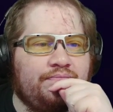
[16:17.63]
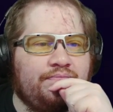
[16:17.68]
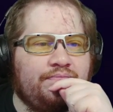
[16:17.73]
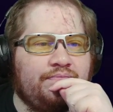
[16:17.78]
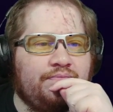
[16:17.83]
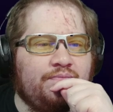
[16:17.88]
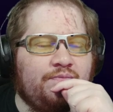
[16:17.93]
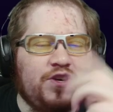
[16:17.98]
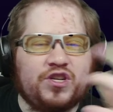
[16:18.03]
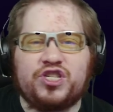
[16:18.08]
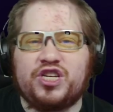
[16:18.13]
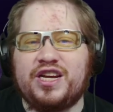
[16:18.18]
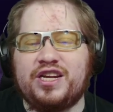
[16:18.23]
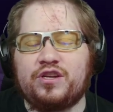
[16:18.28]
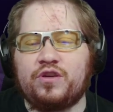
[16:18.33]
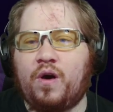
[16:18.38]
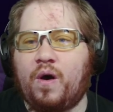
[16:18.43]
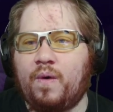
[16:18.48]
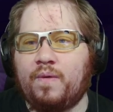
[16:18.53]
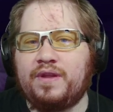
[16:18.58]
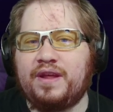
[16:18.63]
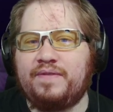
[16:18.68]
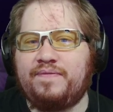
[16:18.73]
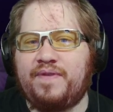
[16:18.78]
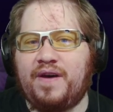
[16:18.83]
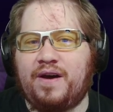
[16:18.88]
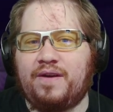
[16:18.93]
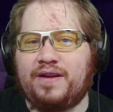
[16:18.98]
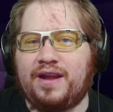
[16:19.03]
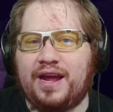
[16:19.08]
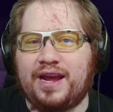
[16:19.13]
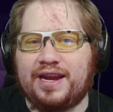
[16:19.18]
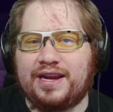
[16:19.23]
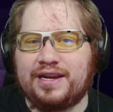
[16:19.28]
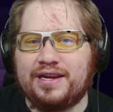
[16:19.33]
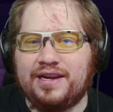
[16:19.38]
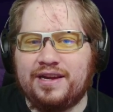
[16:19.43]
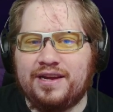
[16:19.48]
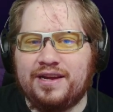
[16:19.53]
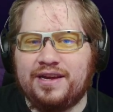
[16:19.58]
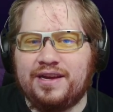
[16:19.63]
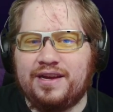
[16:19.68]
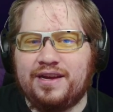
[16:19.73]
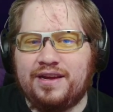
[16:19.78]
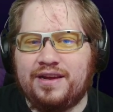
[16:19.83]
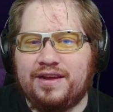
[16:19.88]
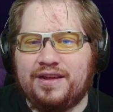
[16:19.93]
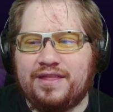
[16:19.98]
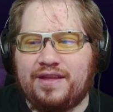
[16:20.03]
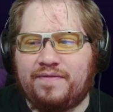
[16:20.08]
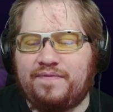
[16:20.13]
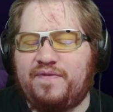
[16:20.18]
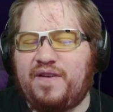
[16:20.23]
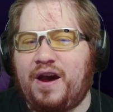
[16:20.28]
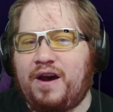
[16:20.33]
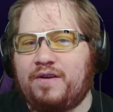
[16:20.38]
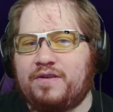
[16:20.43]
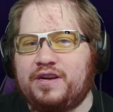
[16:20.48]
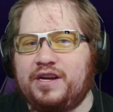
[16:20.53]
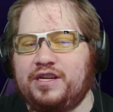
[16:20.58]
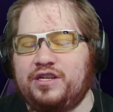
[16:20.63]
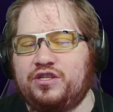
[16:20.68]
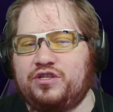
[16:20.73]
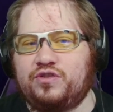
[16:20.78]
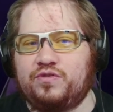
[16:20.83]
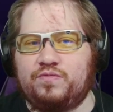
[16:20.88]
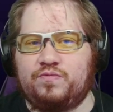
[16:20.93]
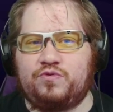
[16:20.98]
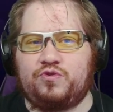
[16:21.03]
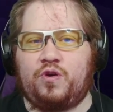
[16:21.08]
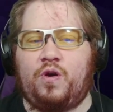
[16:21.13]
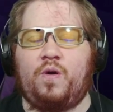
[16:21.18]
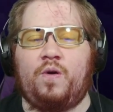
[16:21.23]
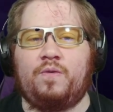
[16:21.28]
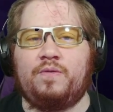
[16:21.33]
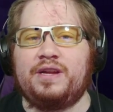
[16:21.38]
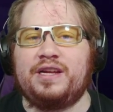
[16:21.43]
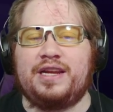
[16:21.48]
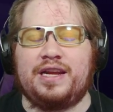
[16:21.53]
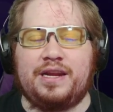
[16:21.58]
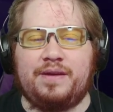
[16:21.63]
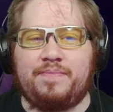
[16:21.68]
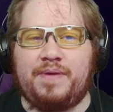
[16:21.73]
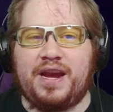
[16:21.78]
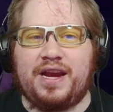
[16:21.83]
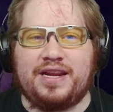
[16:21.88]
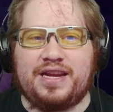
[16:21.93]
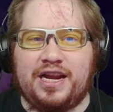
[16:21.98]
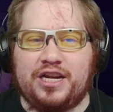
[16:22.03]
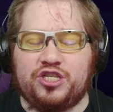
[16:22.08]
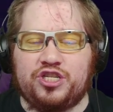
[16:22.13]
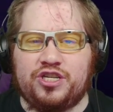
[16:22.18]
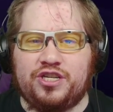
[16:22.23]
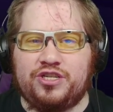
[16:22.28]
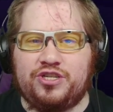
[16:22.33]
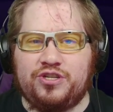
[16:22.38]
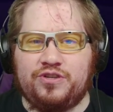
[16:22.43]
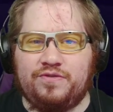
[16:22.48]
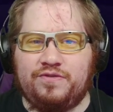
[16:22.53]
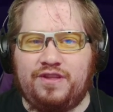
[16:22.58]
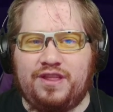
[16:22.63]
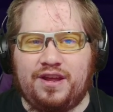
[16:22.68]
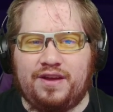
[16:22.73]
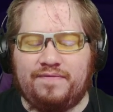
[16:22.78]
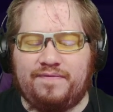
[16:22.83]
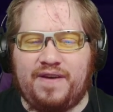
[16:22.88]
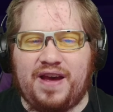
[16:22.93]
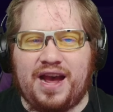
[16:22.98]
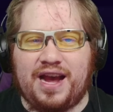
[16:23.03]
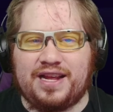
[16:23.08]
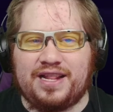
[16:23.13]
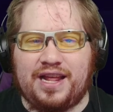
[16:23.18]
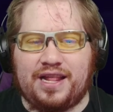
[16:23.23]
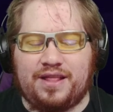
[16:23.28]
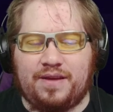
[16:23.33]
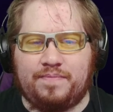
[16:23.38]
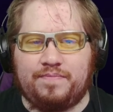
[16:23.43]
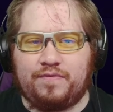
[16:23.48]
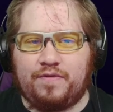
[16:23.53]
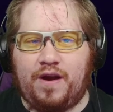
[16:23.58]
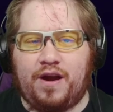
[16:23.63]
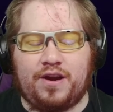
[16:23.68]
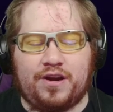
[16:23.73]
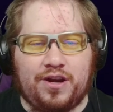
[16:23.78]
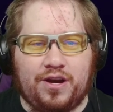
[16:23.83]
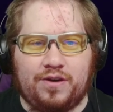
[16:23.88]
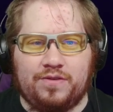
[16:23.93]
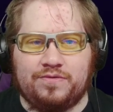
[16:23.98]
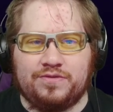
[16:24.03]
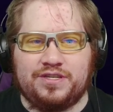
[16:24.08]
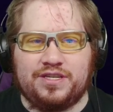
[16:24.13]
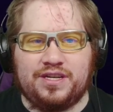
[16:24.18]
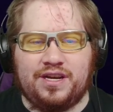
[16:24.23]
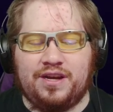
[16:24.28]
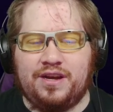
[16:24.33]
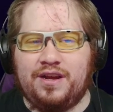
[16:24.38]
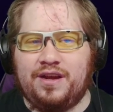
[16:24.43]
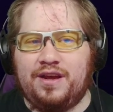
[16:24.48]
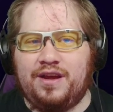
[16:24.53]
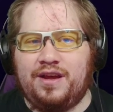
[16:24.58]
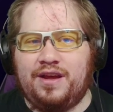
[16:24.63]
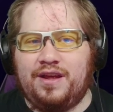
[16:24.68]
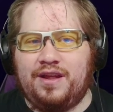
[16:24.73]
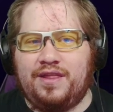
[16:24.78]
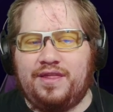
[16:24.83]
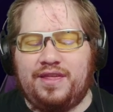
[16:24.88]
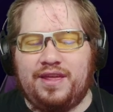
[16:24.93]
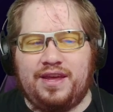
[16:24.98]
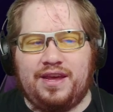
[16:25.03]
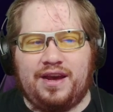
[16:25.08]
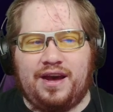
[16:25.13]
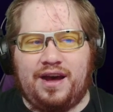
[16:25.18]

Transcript: Which it totally felt like the Falcons totally didn't pay attention to the fact that the Broncos, the